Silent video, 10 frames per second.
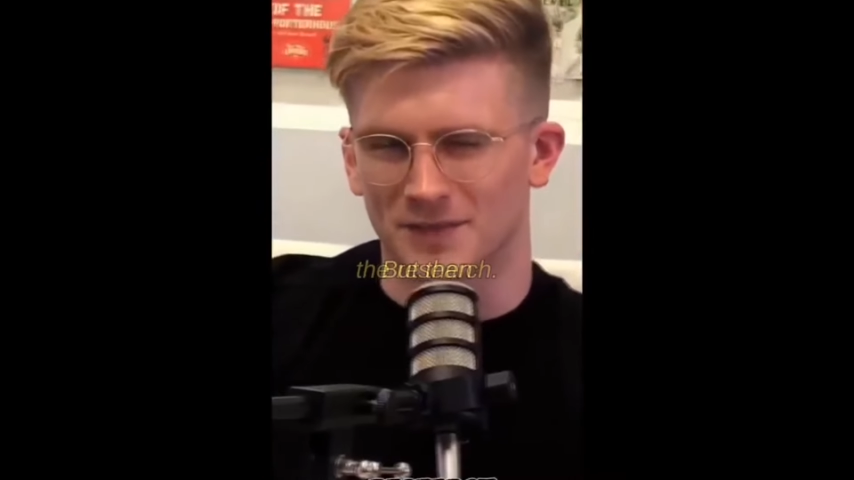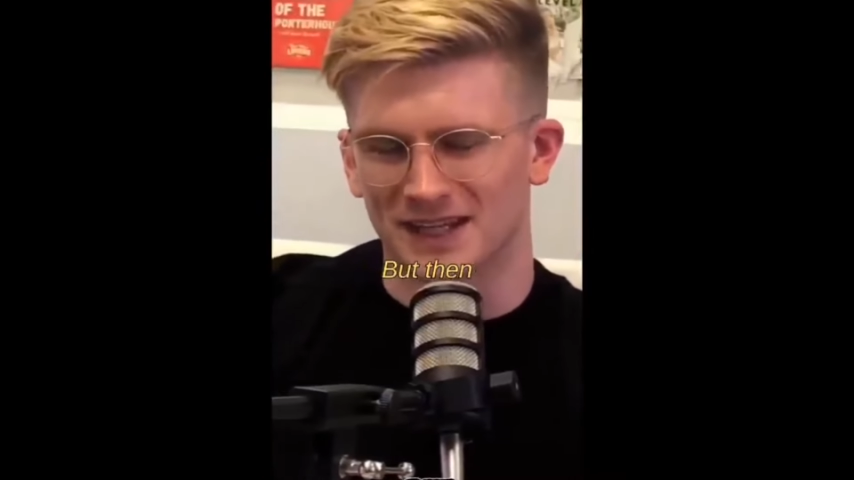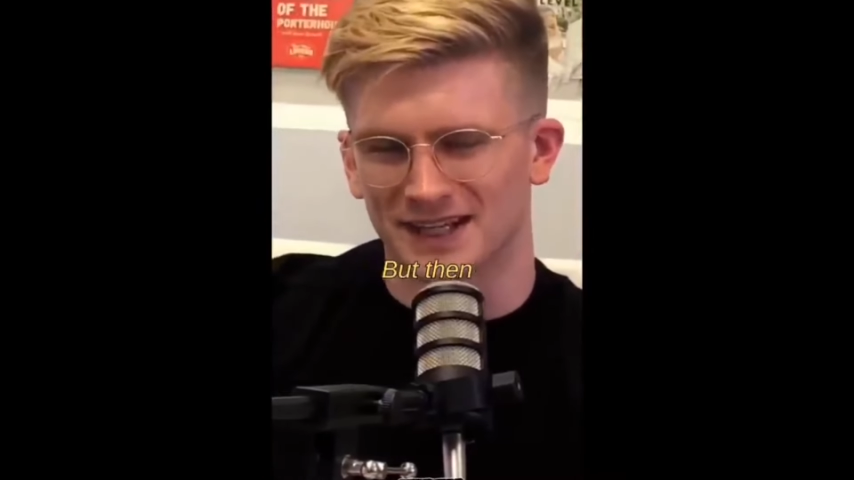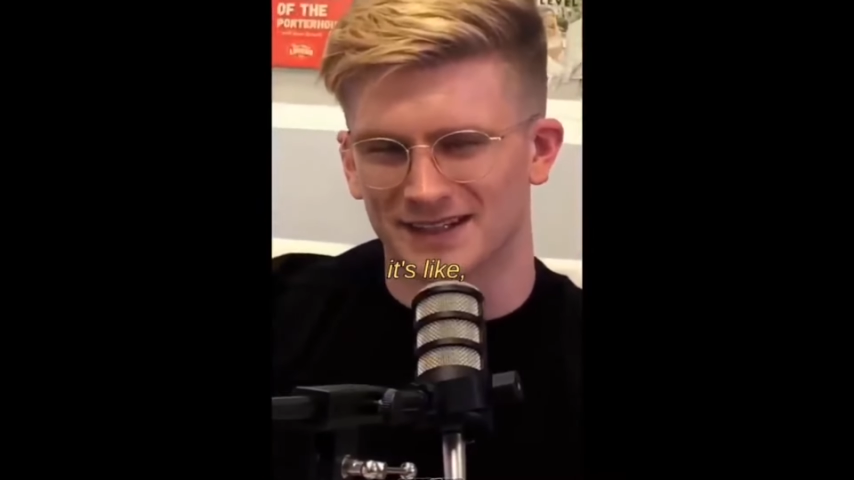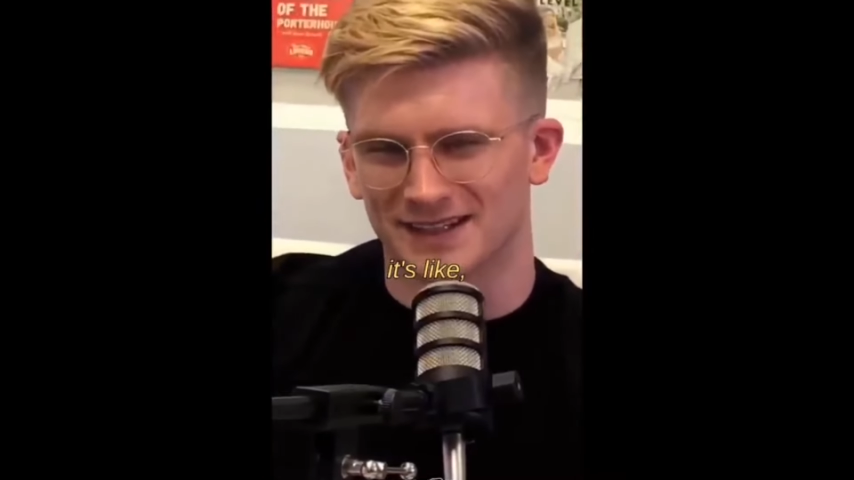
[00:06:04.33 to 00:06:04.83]
but
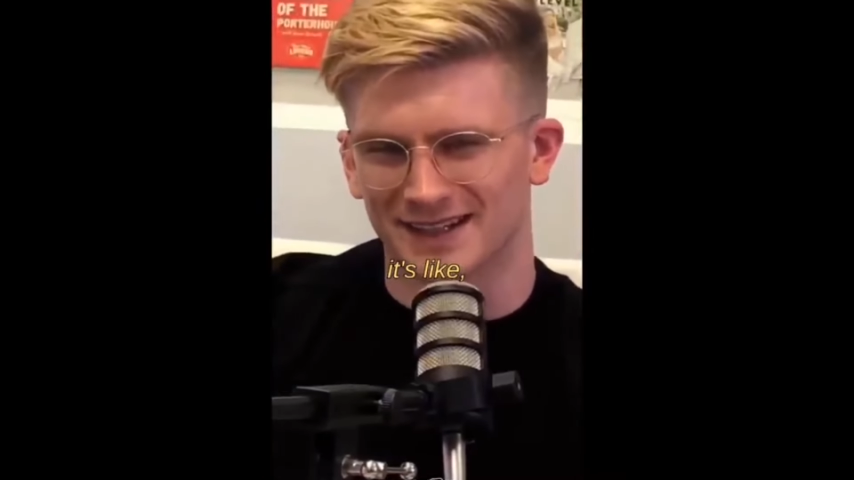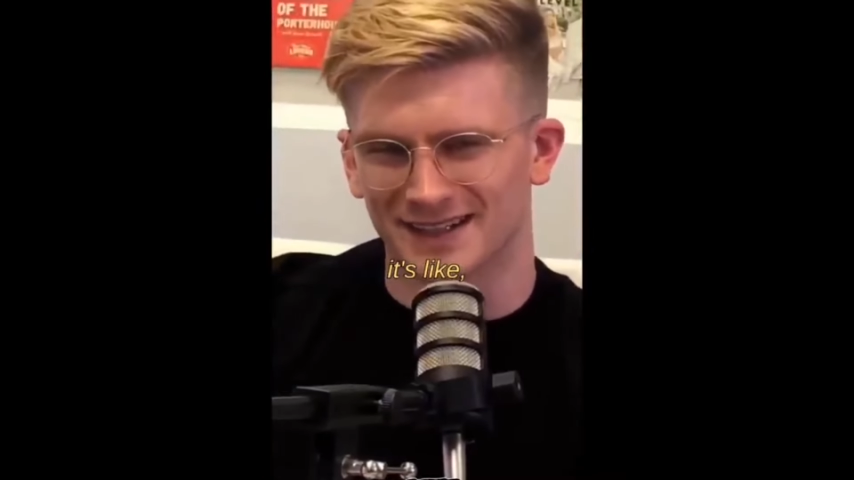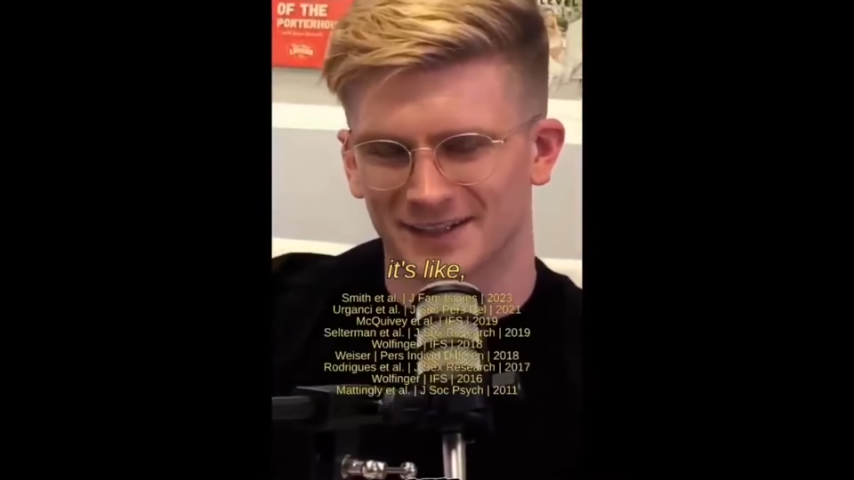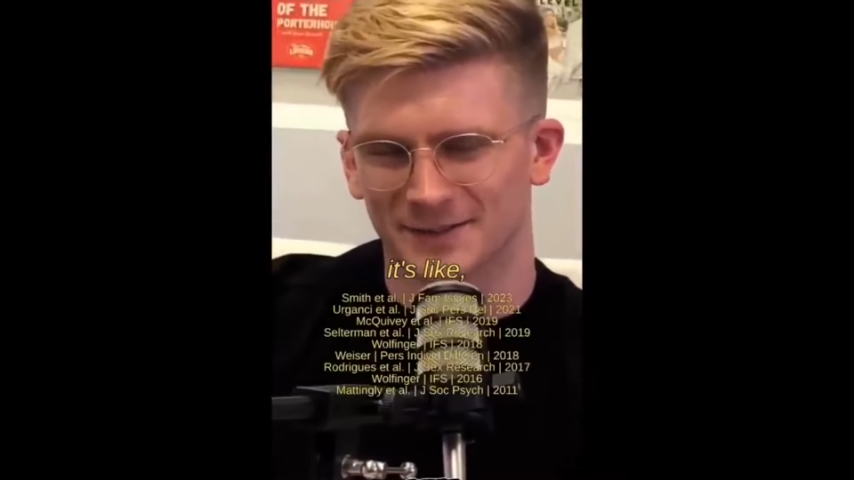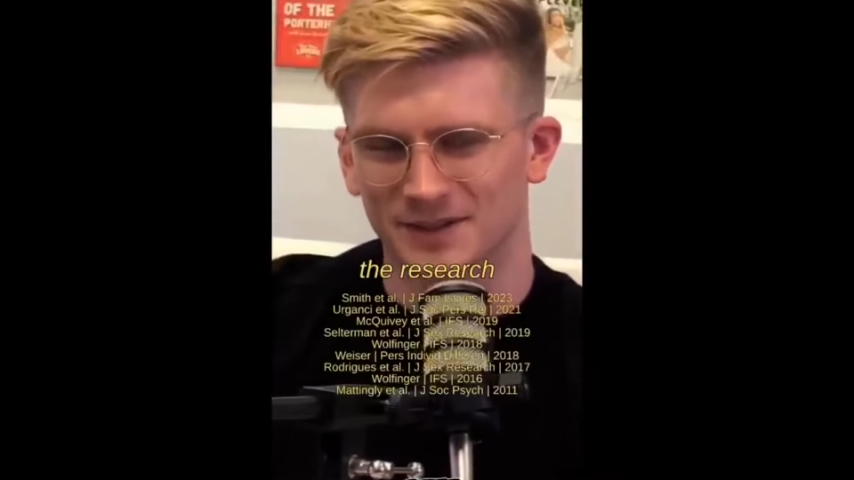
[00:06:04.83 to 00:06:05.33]
then it's
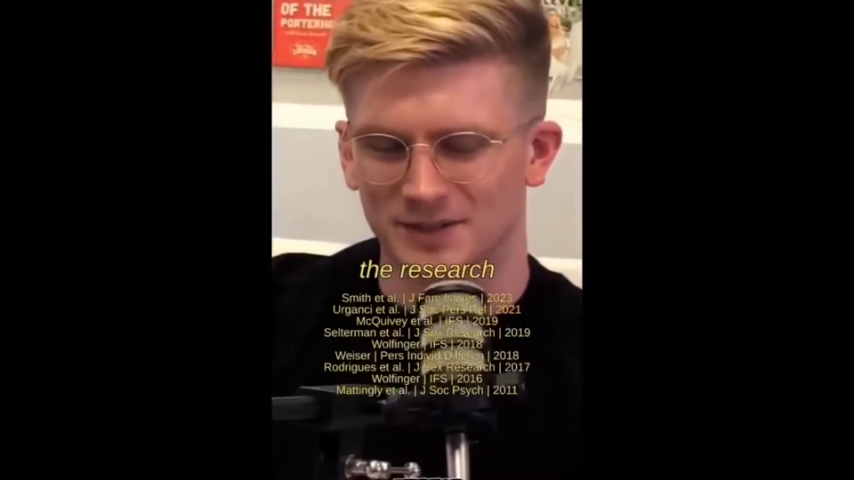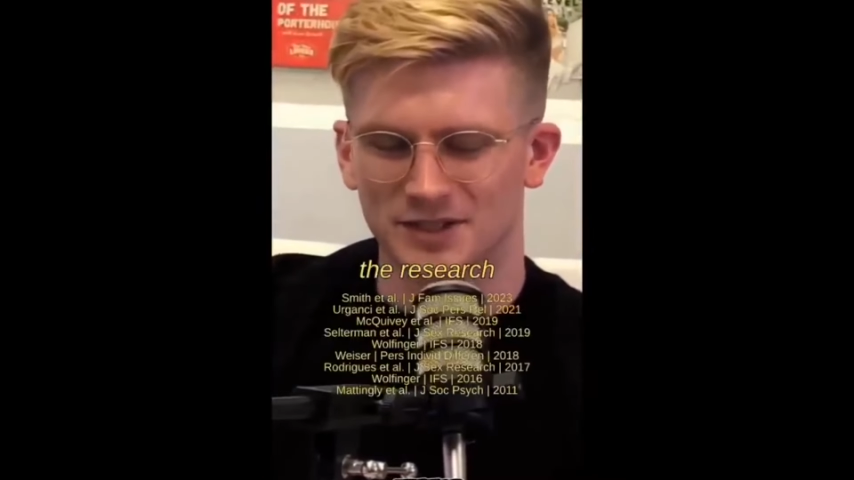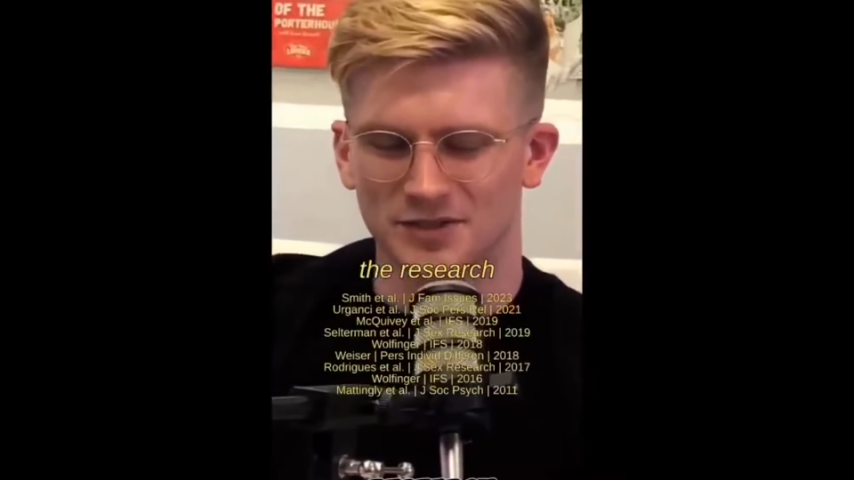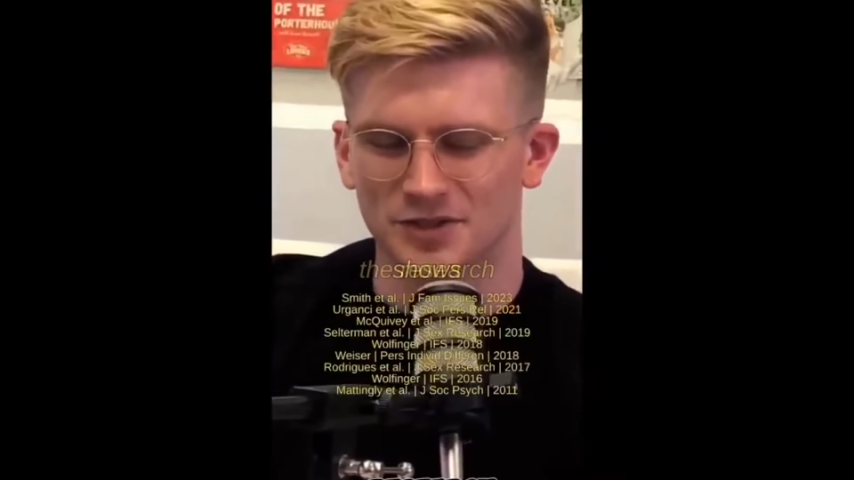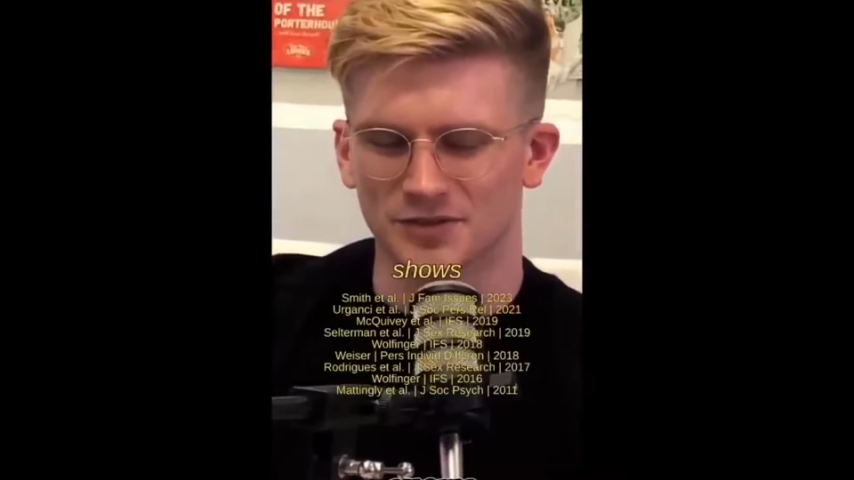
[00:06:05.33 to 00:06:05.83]
like the
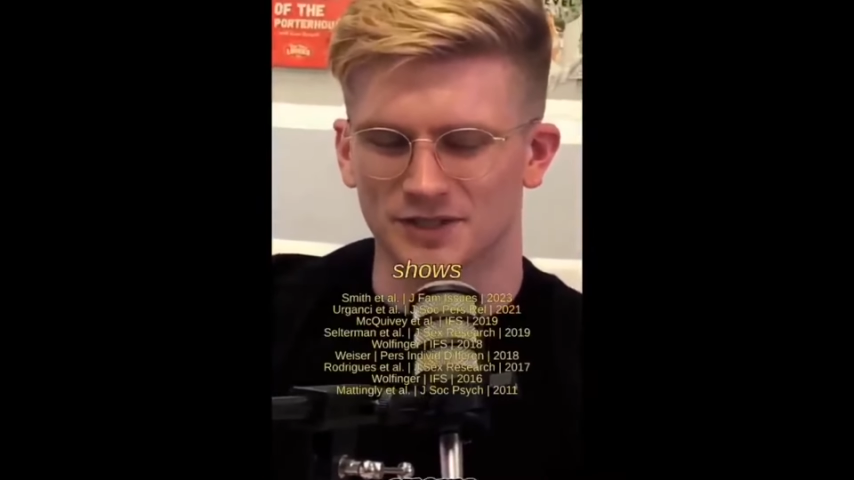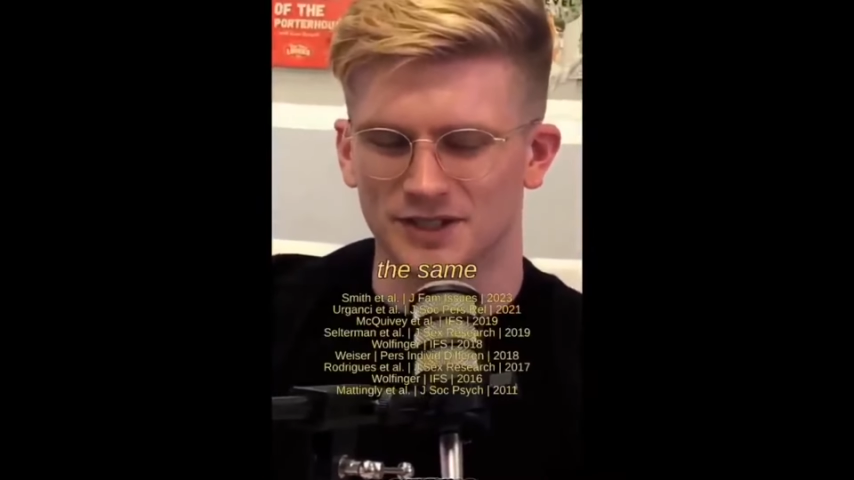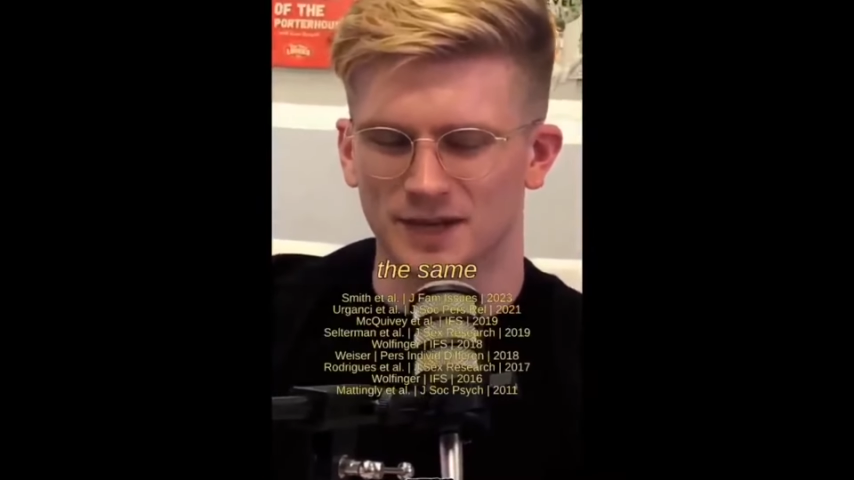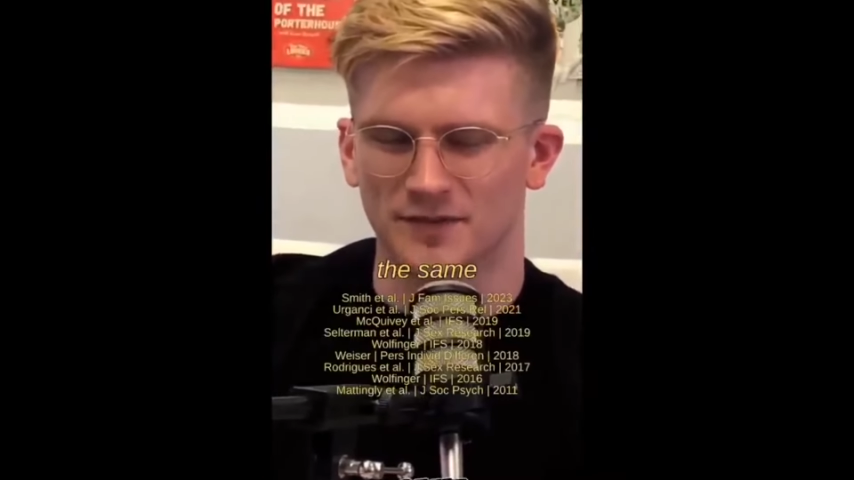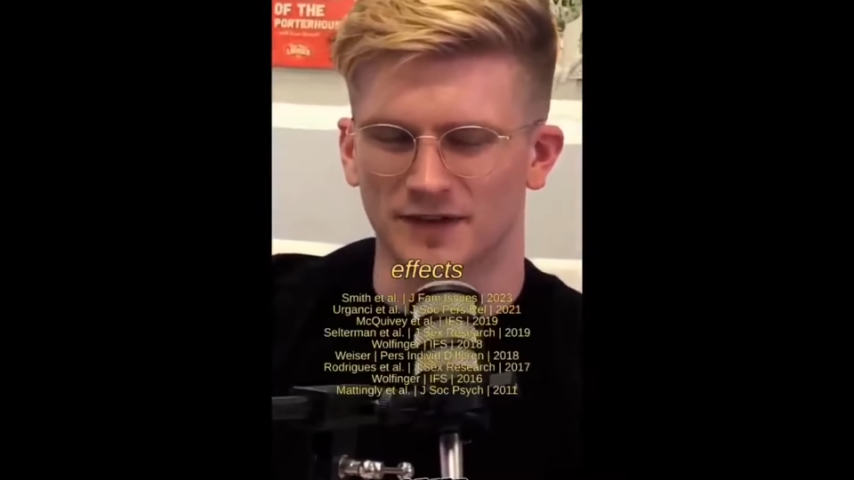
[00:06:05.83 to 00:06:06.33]
research shows
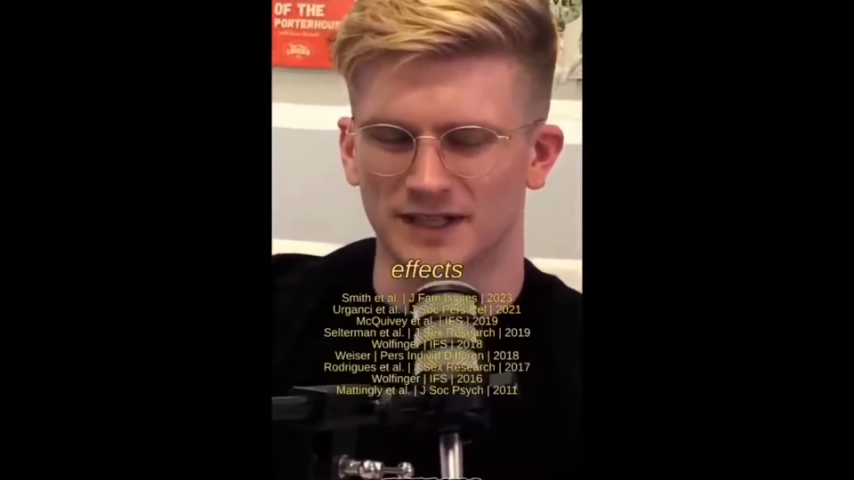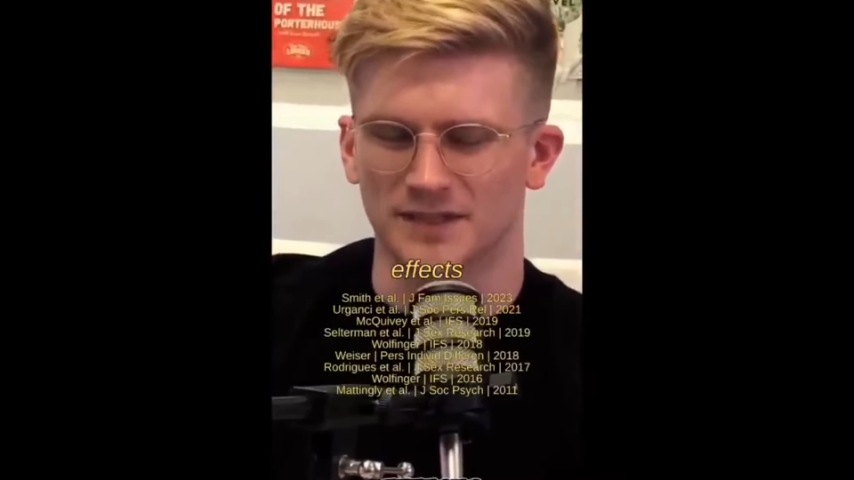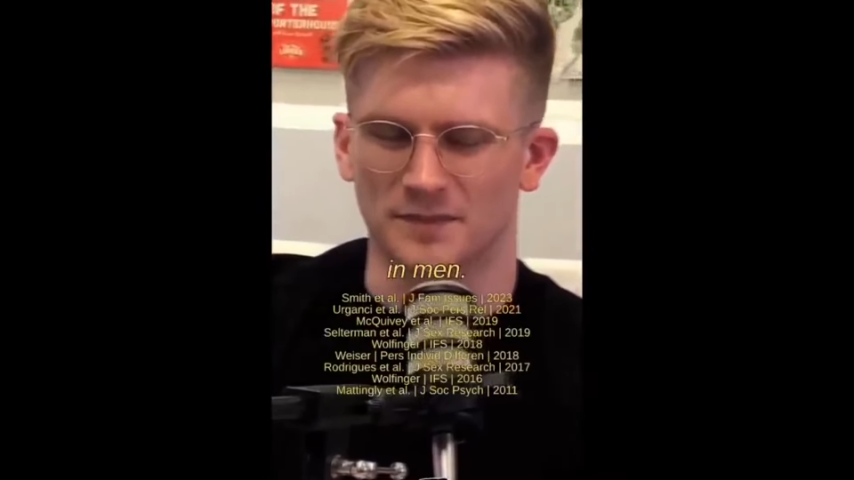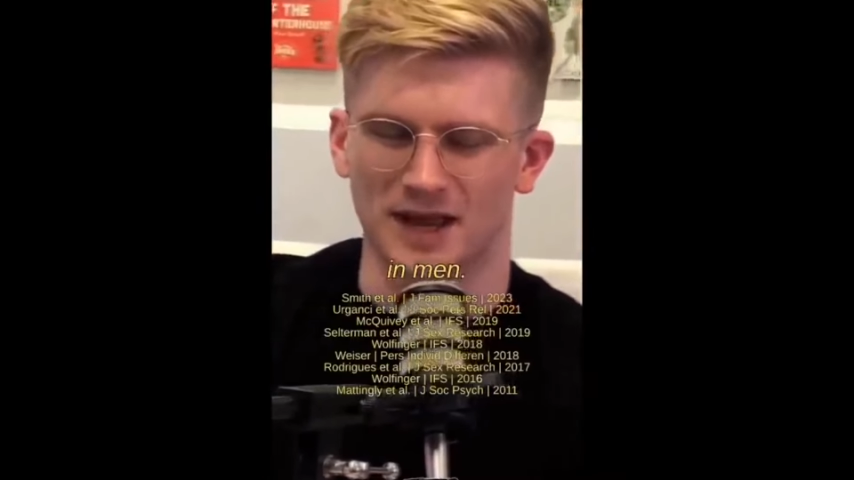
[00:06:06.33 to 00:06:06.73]
the same effects